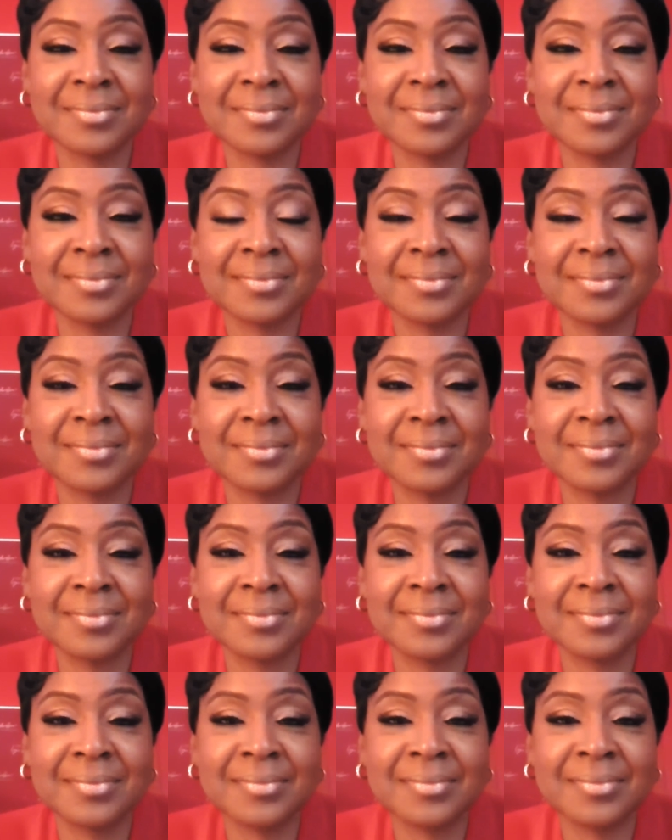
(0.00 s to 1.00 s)

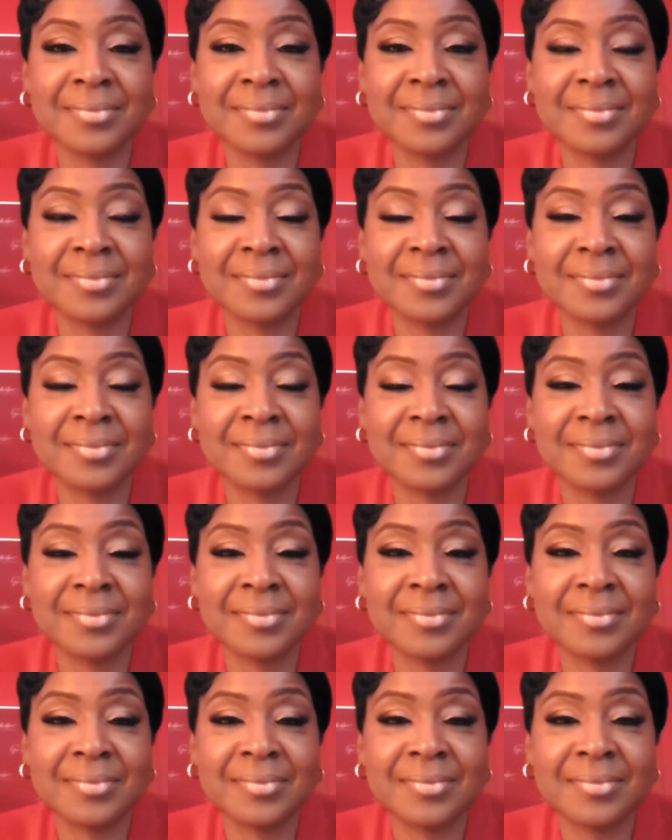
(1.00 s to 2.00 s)

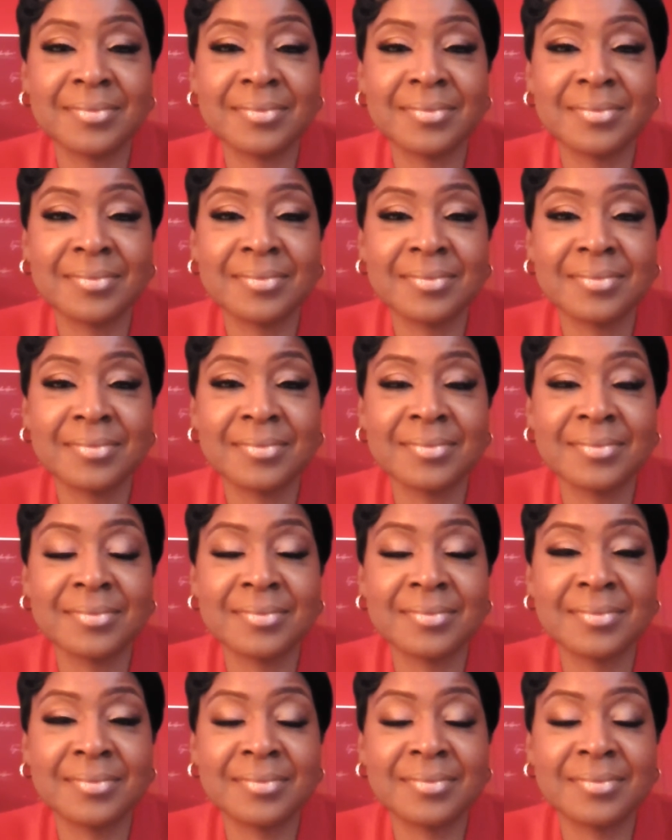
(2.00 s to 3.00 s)

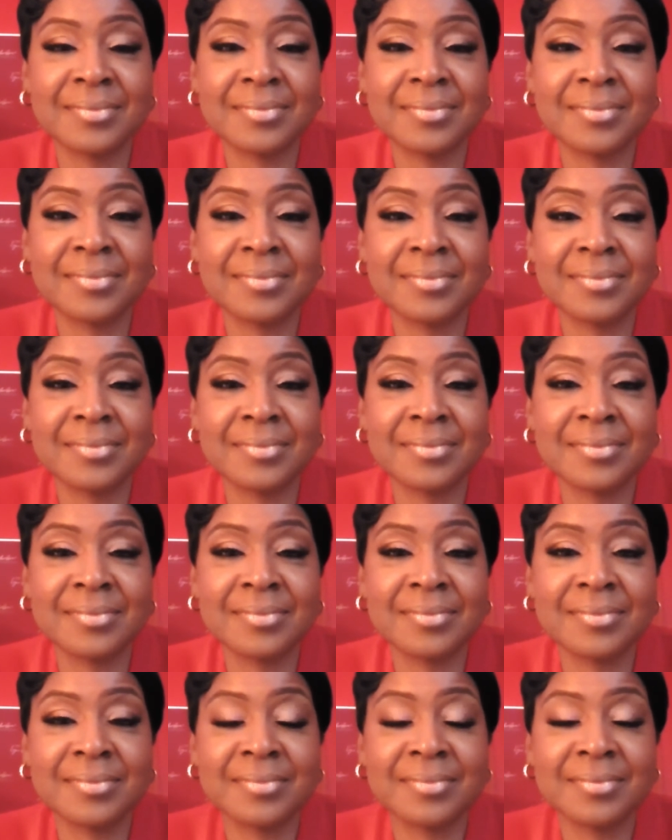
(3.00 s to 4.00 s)

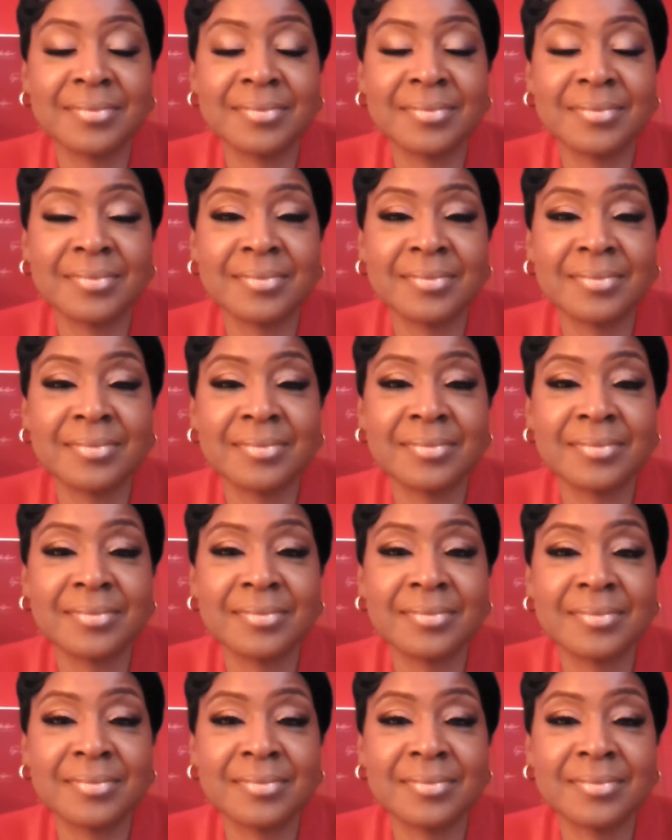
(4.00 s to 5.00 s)

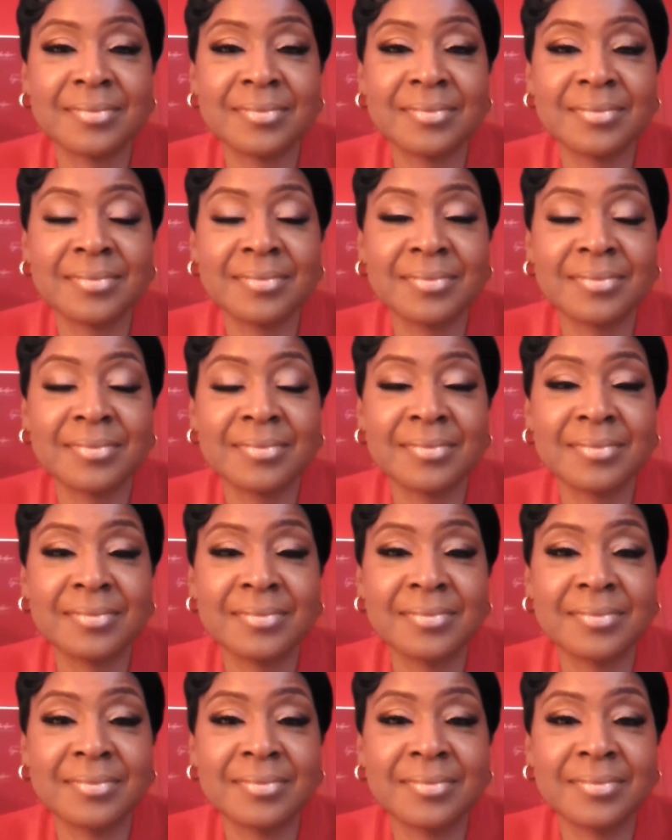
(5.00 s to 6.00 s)

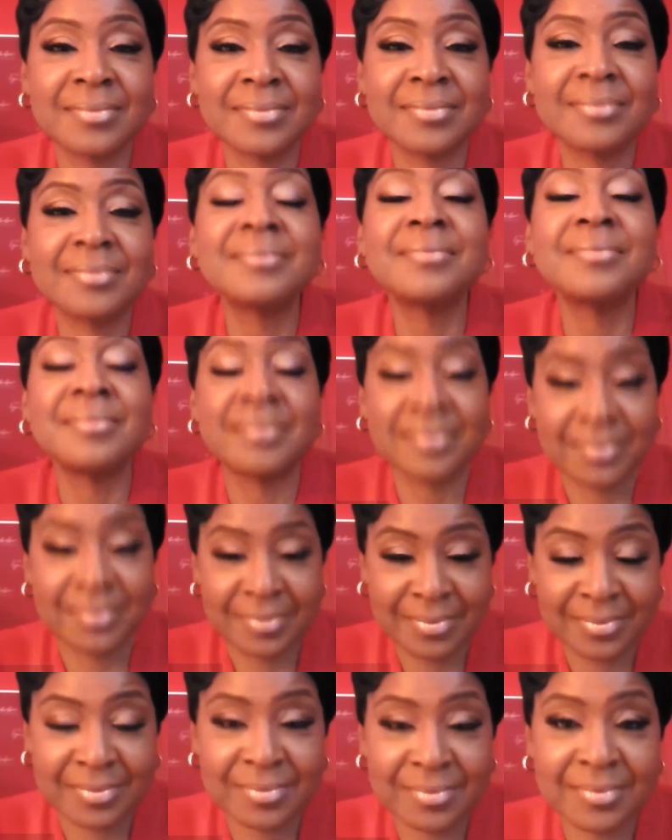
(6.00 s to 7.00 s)

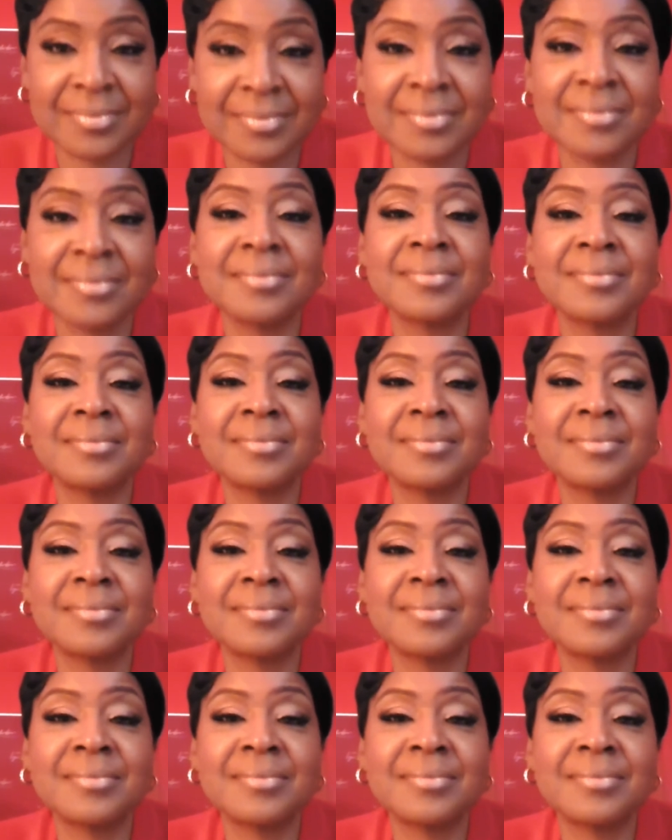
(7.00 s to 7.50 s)
No words are spoken by the person on screen.